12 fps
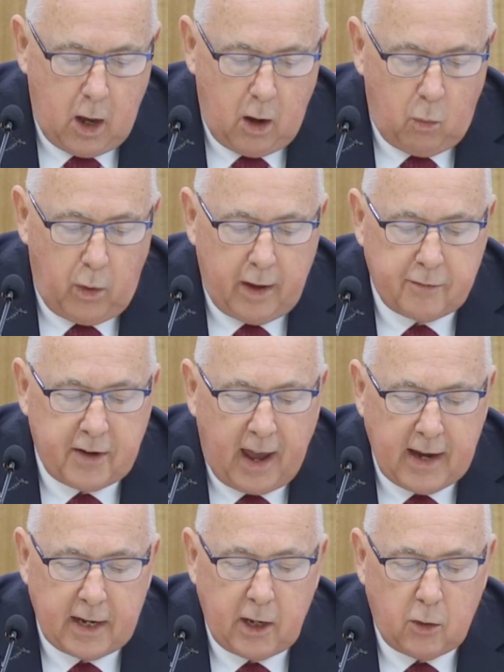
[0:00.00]
We have
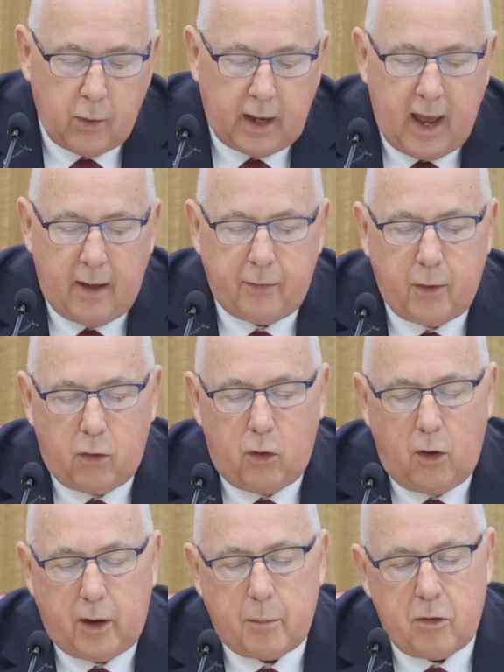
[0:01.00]
taken into account the
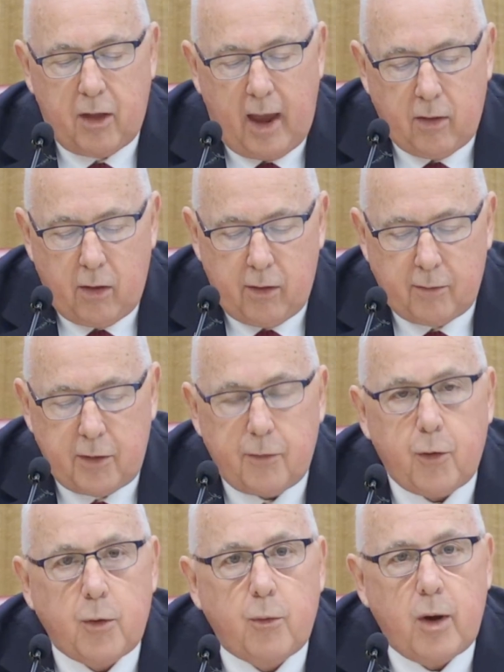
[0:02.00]
circumstances of
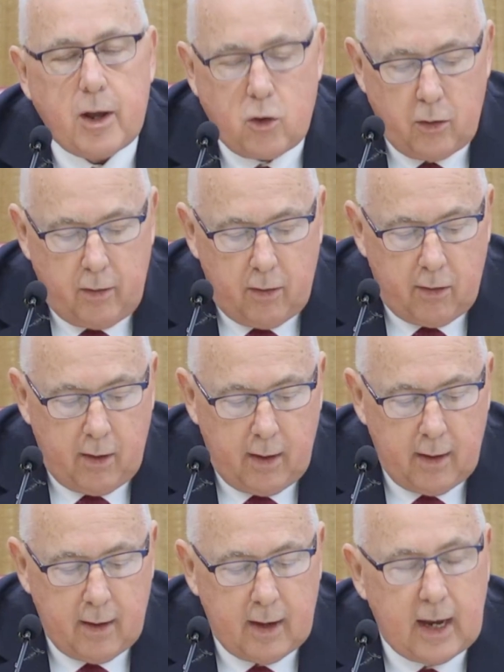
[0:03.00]
different regions,
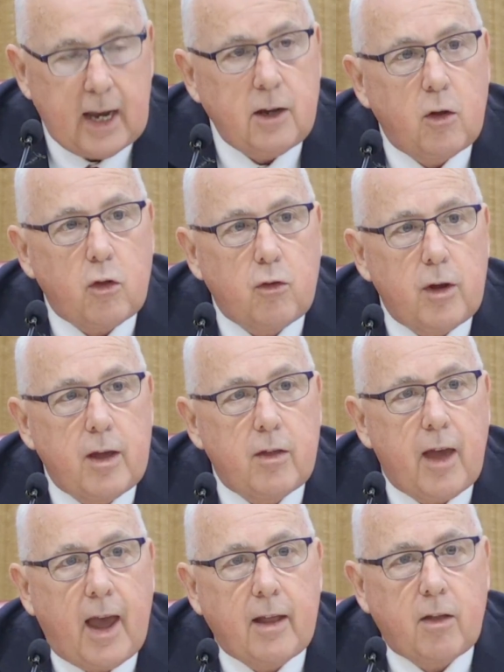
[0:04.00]

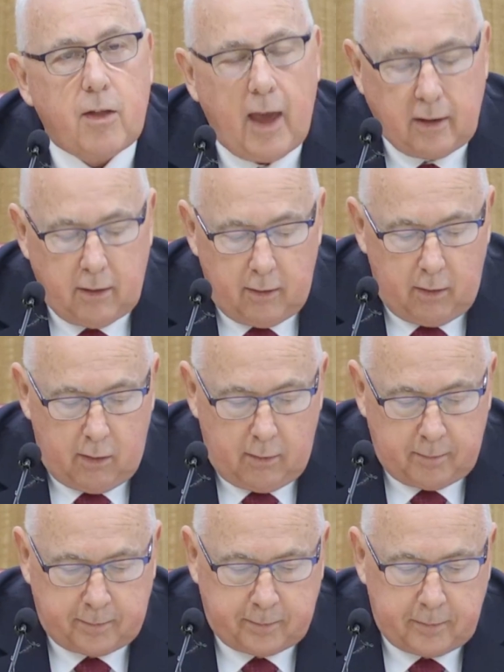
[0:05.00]
industries and sectors,
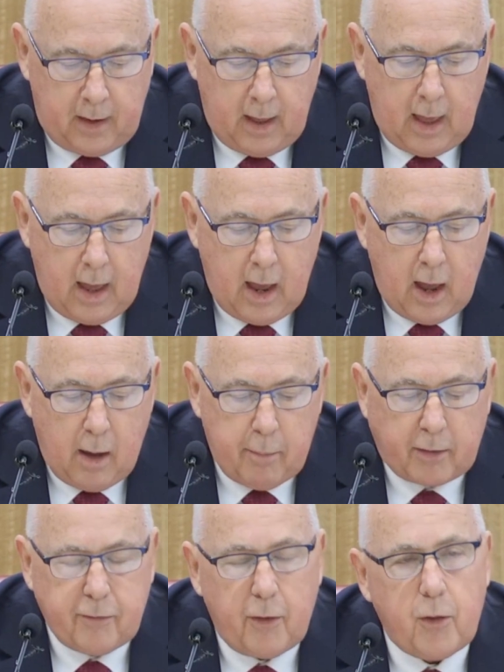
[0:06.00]

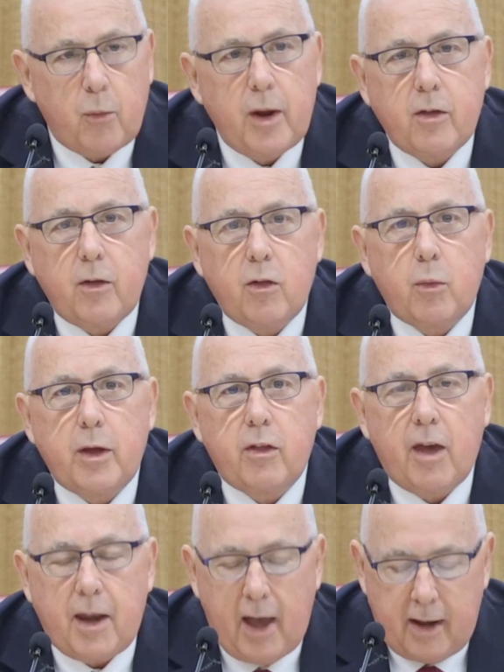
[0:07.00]
but for the reasons we
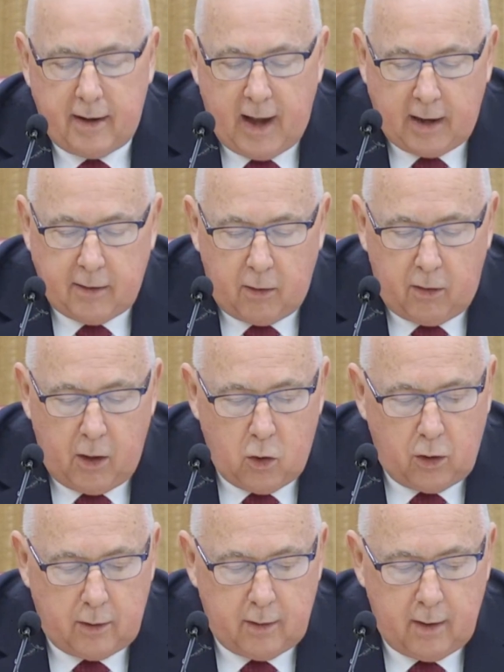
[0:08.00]
set out in our
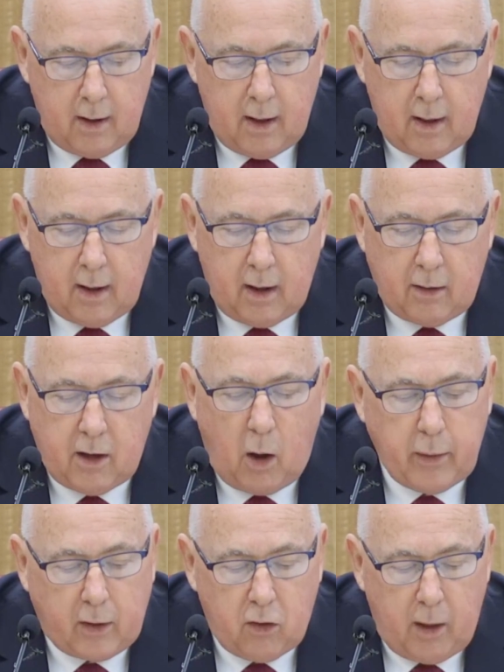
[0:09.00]
decision,
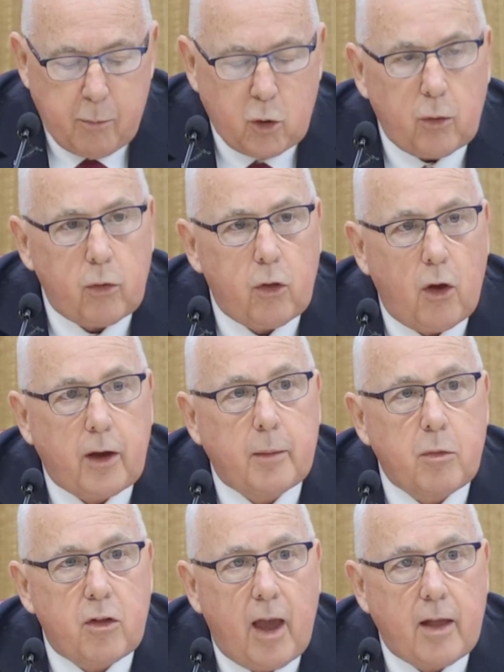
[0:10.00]
no exceptional
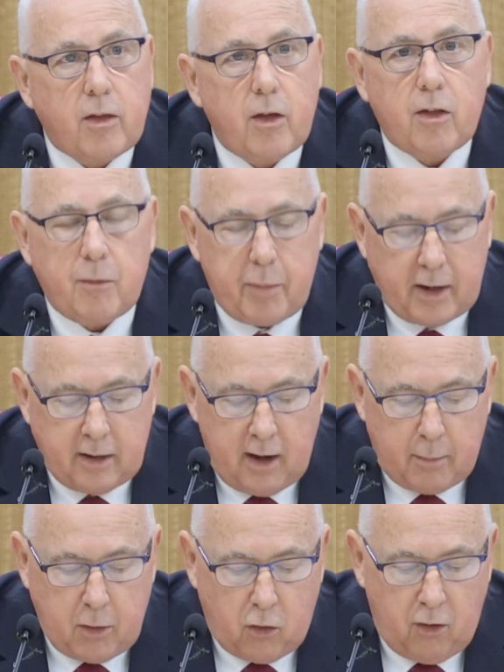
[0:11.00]
circumstances have been
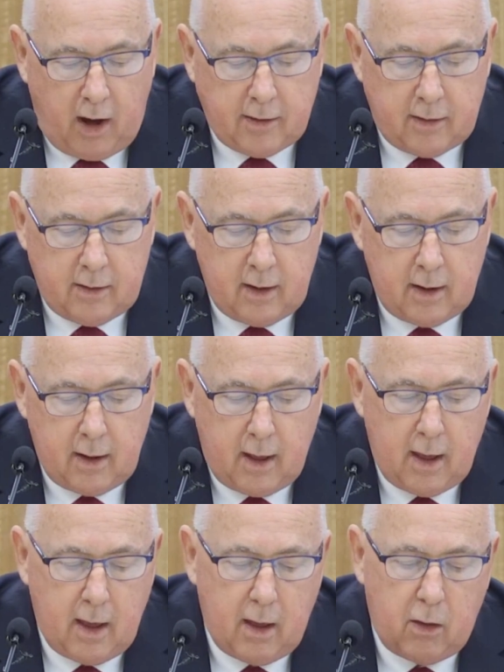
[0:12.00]
demonstrated,
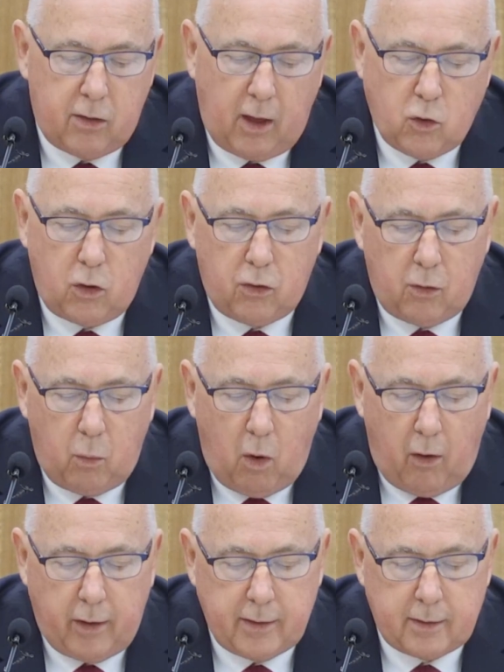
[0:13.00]
such as to
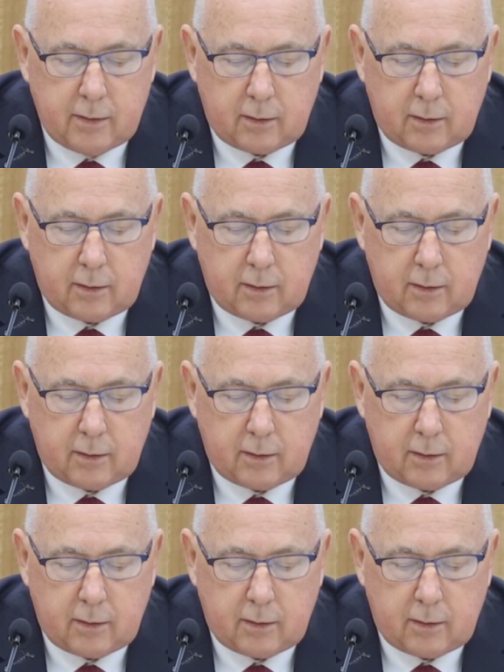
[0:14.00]
warrant